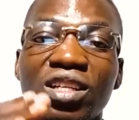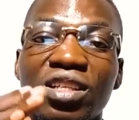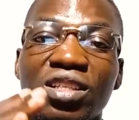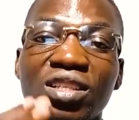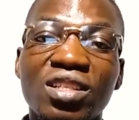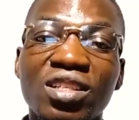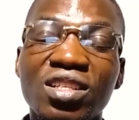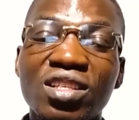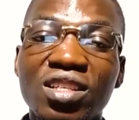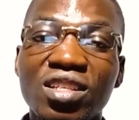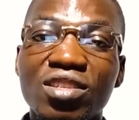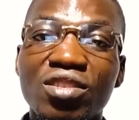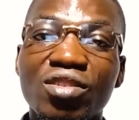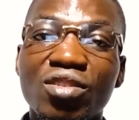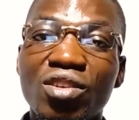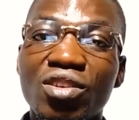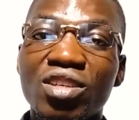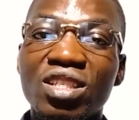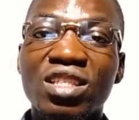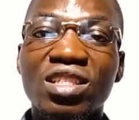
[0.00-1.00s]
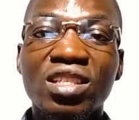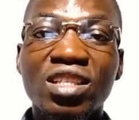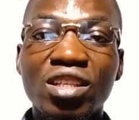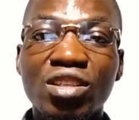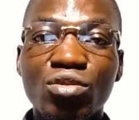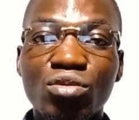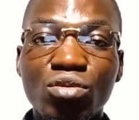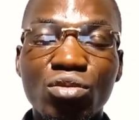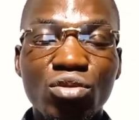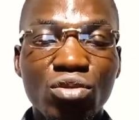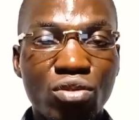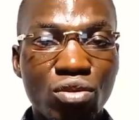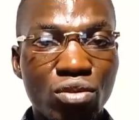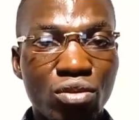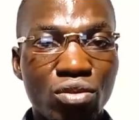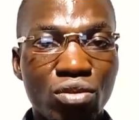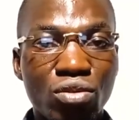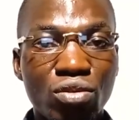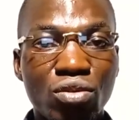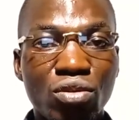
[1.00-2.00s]
this is not new to
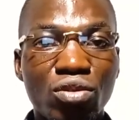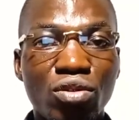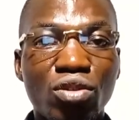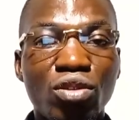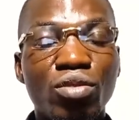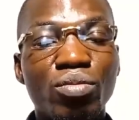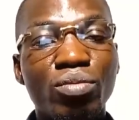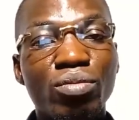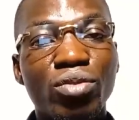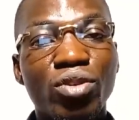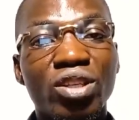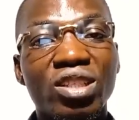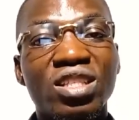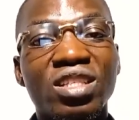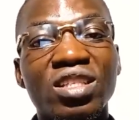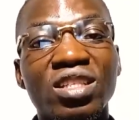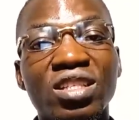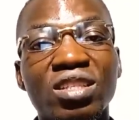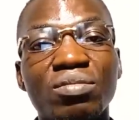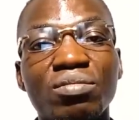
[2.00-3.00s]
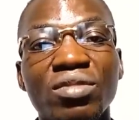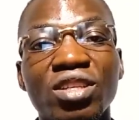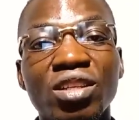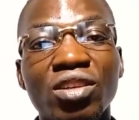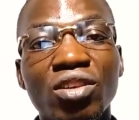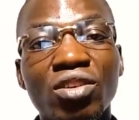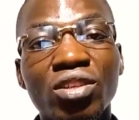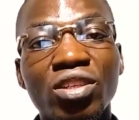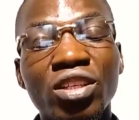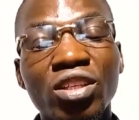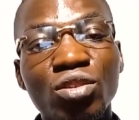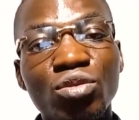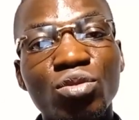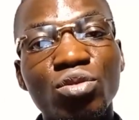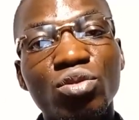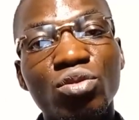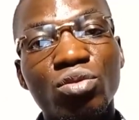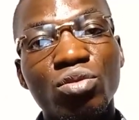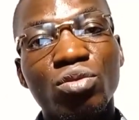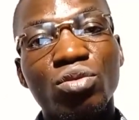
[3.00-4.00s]
you, but it may not be new
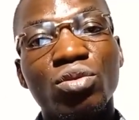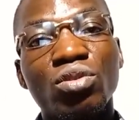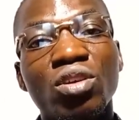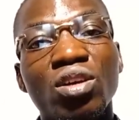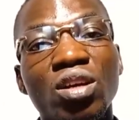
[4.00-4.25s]
to